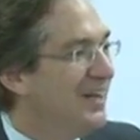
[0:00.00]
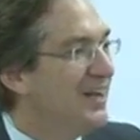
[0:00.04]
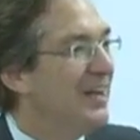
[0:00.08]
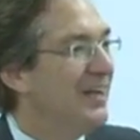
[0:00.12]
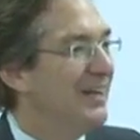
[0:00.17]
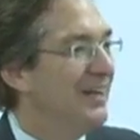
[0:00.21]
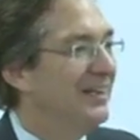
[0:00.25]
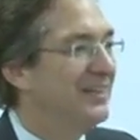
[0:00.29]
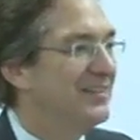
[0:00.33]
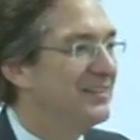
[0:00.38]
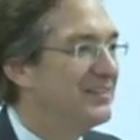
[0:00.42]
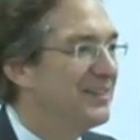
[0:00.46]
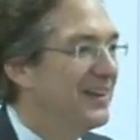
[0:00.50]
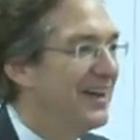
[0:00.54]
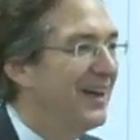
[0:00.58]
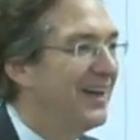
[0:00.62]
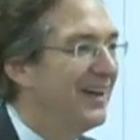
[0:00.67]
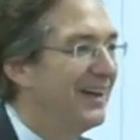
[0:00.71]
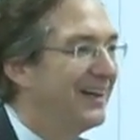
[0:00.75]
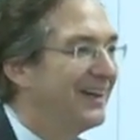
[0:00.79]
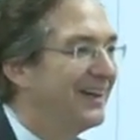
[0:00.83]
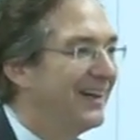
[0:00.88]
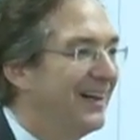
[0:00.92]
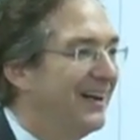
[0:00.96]
it's
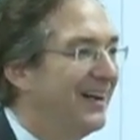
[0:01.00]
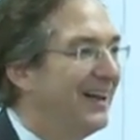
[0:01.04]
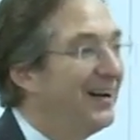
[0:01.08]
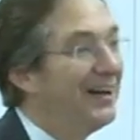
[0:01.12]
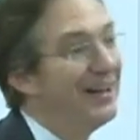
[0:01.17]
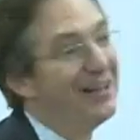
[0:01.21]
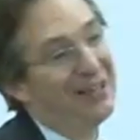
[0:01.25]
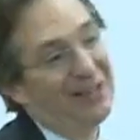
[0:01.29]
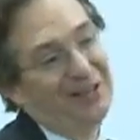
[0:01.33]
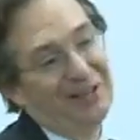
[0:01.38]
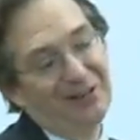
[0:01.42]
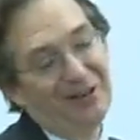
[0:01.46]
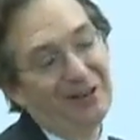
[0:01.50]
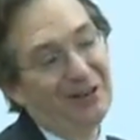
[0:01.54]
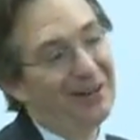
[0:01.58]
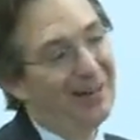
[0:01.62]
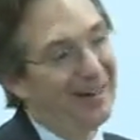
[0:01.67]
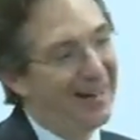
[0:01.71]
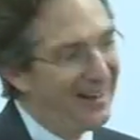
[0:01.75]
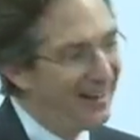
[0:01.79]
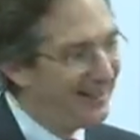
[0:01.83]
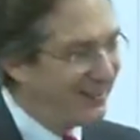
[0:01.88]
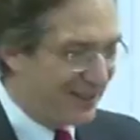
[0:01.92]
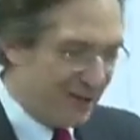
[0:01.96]
like, uh, oh, all
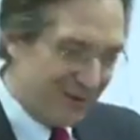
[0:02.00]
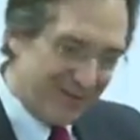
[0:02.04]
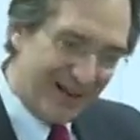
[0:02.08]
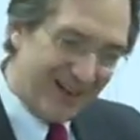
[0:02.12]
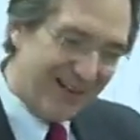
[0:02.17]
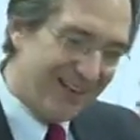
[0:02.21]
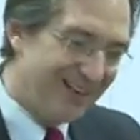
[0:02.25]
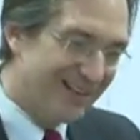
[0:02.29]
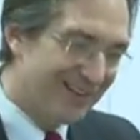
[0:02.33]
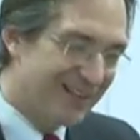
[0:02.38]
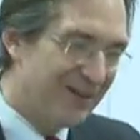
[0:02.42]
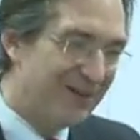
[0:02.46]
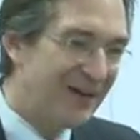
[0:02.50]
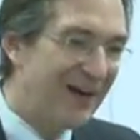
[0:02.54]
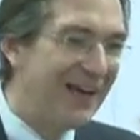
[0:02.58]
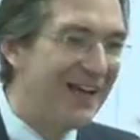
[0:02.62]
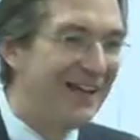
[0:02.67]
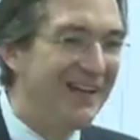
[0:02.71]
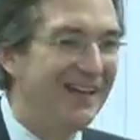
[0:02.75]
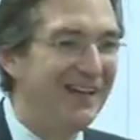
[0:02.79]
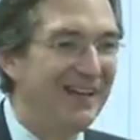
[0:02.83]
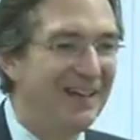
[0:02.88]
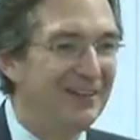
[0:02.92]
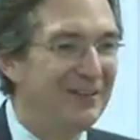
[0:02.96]
right, come on, come
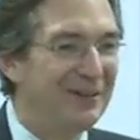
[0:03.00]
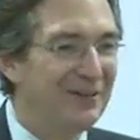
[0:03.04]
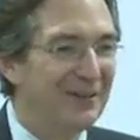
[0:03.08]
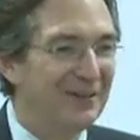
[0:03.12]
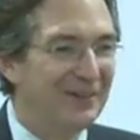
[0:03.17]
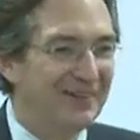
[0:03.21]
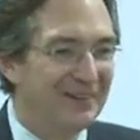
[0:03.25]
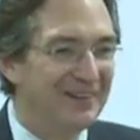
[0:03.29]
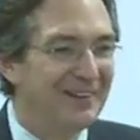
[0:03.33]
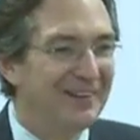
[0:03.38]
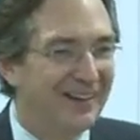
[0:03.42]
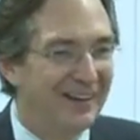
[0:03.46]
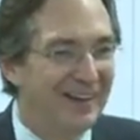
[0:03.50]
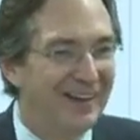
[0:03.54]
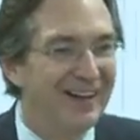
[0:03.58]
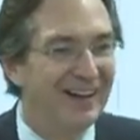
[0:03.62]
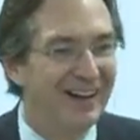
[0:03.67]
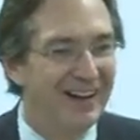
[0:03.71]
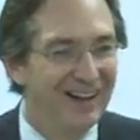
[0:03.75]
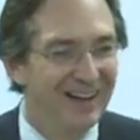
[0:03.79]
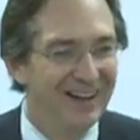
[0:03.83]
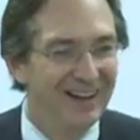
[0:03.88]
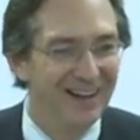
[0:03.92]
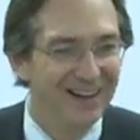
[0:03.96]
on in. You're,
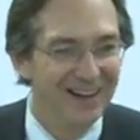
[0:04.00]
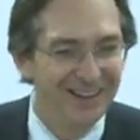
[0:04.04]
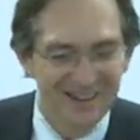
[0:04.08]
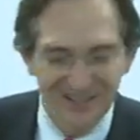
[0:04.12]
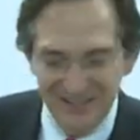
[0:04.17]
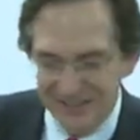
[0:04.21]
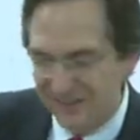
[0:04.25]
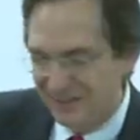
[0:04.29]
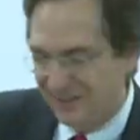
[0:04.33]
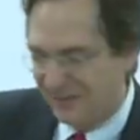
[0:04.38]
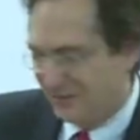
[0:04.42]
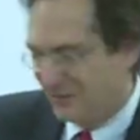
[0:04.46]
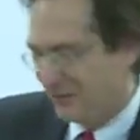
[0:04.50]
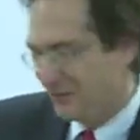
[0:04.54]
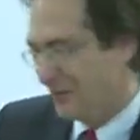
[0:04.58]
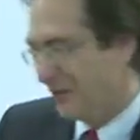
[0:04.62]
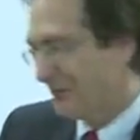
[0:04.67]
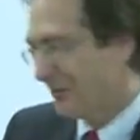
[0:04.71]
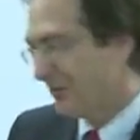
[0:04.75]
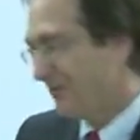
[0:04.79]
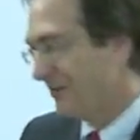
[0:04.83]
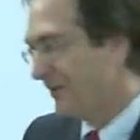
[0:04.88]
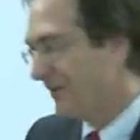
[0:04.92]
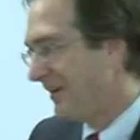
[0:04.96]
uh, yeah,
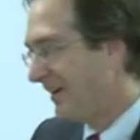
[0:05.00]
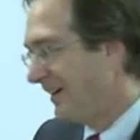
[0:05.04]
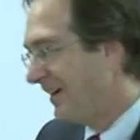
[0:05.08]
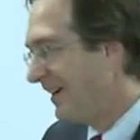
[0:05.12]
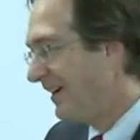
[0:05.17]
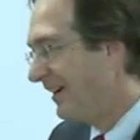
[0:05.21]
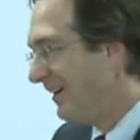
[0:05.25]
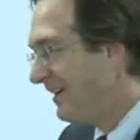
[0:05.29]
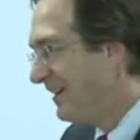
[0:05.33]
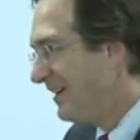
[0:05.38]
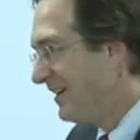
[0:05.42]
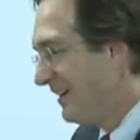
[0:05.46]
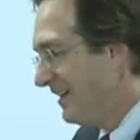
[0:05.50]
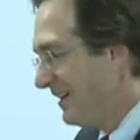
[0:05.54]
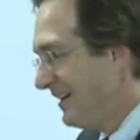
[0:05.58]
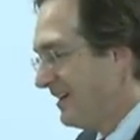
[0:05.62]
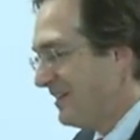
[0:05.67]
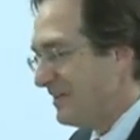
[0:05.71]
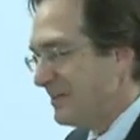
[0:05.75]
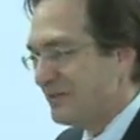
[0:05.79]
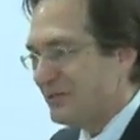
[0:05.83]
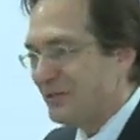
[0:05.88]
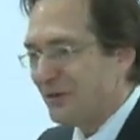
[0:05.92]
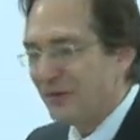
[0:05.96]
so, uh,
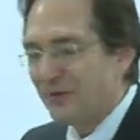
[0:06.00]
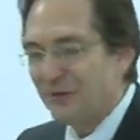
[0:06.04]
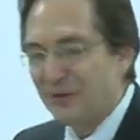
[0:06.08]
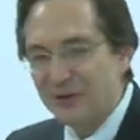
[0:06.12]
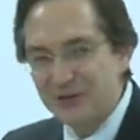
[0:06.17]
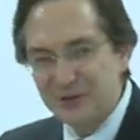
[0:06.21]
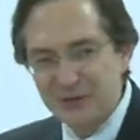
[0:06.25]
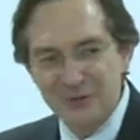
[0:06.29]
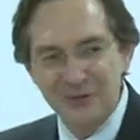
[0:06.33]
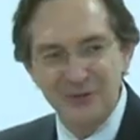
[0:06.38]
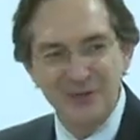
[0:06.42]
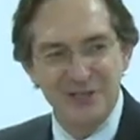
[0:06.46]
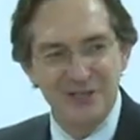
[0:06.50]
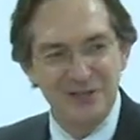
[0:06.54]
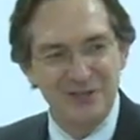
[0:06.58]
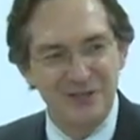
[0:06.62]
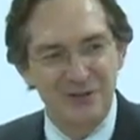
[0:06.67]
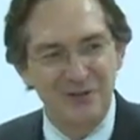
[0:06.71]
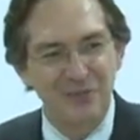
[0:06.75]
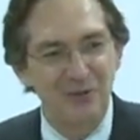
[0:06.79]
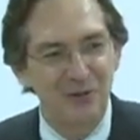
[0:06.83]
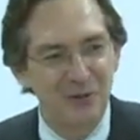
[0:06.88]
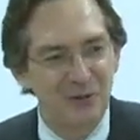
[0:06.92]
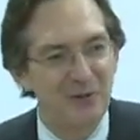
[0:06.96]
so those queens
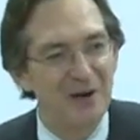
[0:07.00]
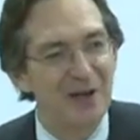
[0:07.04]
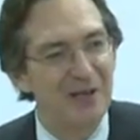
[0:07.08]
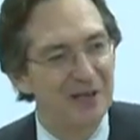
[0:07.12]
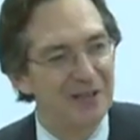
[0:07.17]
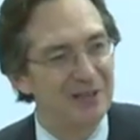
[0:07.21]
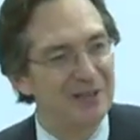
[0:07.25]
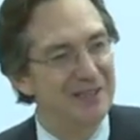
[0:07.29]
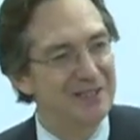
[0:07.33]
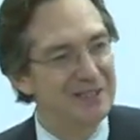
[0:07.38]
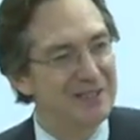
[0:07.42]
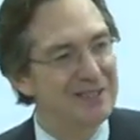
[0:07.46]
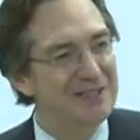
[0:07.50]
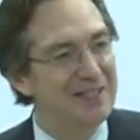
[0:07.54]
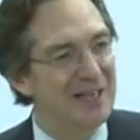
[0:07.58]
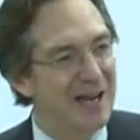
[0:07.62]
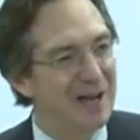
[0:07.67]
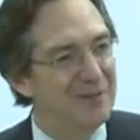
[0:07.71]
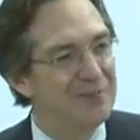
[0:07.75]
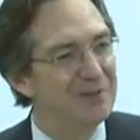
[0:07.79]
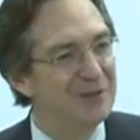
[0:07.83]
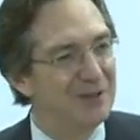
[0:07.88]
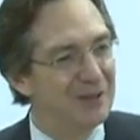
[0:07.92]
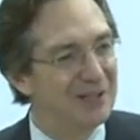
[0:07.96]
are more readily
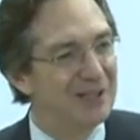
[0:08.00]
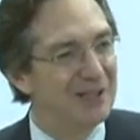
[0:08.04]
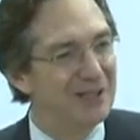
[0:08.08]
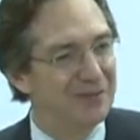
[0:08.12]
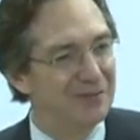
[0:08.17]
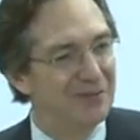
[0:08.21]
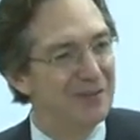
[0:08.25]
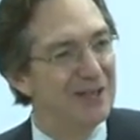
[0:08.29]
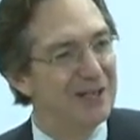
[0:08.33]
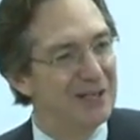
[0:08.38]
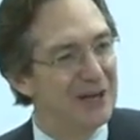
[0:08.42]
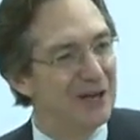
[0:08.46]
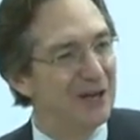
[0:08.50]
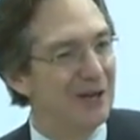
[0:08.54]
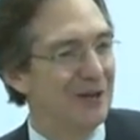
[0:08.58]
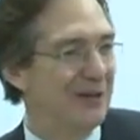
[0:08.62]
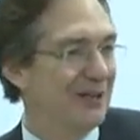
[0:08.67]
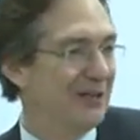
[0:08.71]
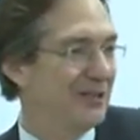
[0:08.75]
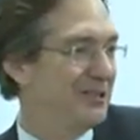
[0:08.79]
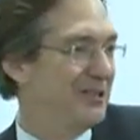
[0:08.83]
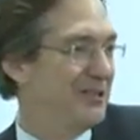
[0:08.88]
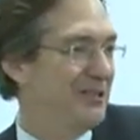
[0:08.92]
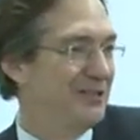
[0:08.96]
accepted if they know
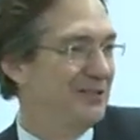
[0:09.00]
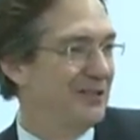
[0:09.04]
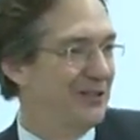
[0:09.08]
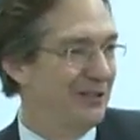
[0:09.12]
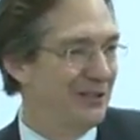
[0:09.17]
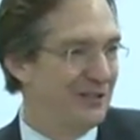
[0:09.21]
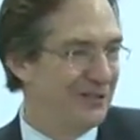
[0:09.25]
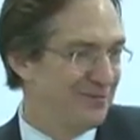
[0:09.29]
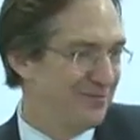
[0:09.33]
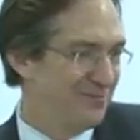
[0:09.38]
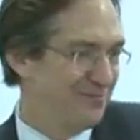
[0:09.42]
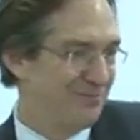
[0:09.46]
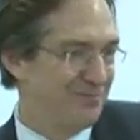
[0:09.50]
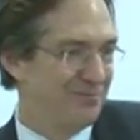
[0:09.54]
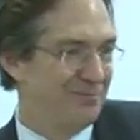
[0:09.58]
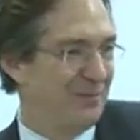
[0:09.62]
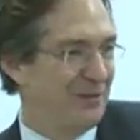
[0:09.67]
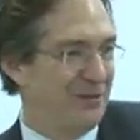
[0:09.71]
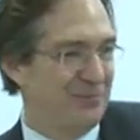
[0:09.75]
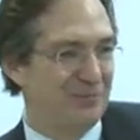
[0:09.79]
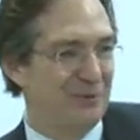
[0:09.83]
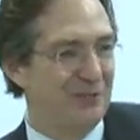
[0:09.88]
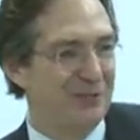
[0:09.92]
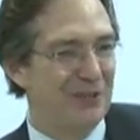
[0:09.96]
that she's going to
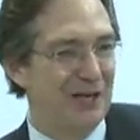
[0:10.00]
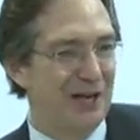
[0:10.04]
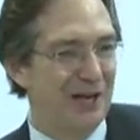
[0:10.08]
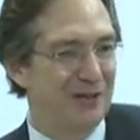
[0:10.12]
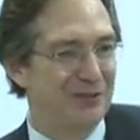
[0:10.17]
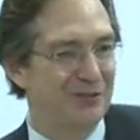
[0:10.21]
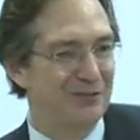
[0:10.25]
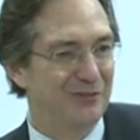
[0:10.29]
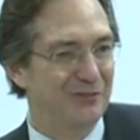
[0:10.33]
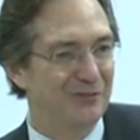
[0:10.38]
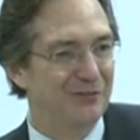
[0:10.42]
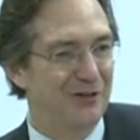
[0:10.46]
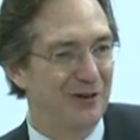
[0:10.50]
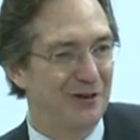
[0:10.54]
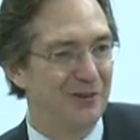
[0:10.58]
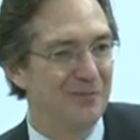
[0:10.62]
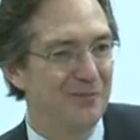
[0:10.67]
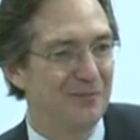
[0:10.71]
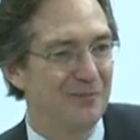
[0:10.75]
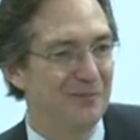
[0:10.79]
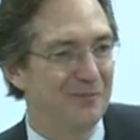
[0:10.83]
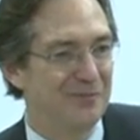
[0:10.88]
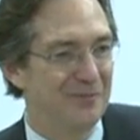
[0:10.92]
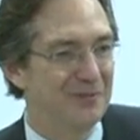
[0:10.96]
be productive
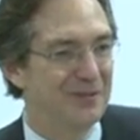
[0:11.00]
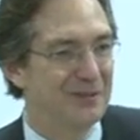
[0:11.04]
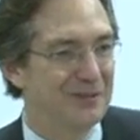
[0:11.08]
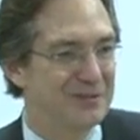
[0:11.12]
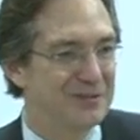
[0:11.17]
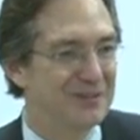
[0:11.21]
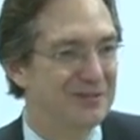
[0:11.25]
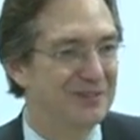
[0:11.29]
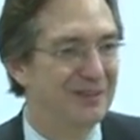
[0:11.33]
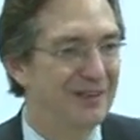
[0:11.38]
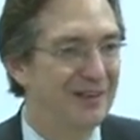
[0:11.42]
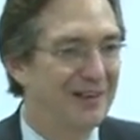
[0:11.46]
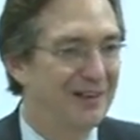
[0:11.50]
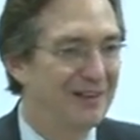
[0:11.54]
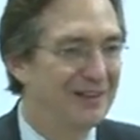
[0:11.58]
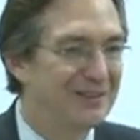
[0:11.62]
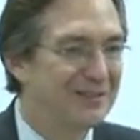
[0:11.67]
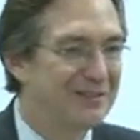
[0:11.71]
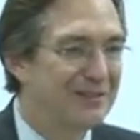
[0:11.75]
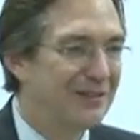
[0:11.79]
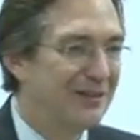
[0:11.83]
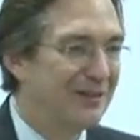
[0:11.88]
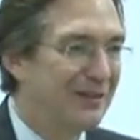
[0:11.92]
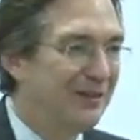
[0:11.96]
from the
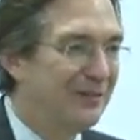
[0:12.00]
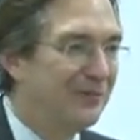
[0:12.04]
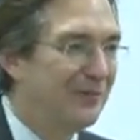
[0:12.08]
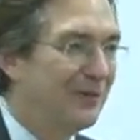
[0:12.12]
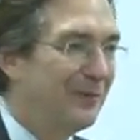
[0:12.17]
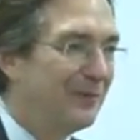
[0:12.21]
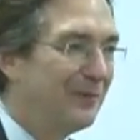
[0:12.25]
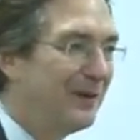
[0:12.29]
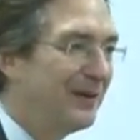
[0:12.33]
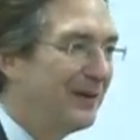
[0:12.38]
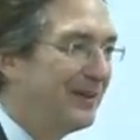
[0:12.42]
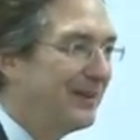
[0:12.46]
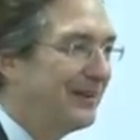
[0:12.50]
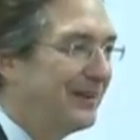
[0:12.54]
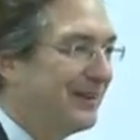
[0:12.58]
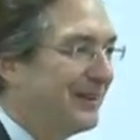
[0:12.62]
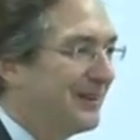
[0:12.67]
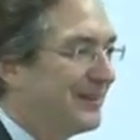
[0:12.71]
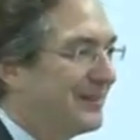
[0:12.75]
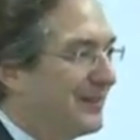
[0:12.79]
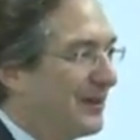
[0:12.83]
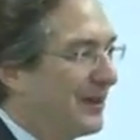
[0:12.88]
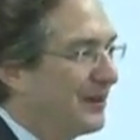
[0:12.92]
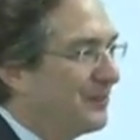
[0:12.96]
start. So they're more readily
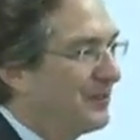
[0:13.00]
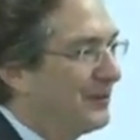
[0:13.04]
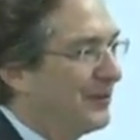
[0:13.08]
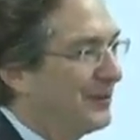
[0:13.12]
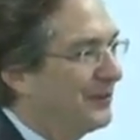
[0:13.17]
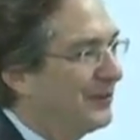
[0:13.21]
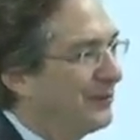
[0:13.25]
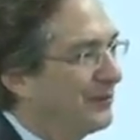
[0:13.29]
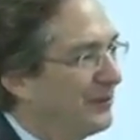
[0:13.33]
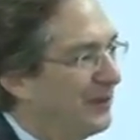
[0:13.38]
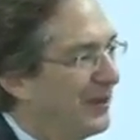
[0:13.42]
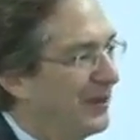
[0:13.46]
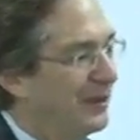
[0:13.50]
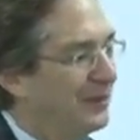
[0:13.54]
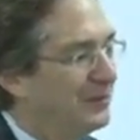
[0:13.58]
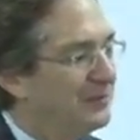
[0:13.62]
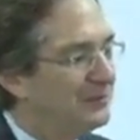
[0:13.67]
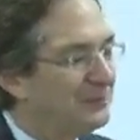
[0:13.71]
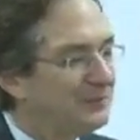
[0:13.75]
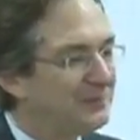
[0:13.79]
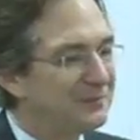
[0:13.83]
accepted as well.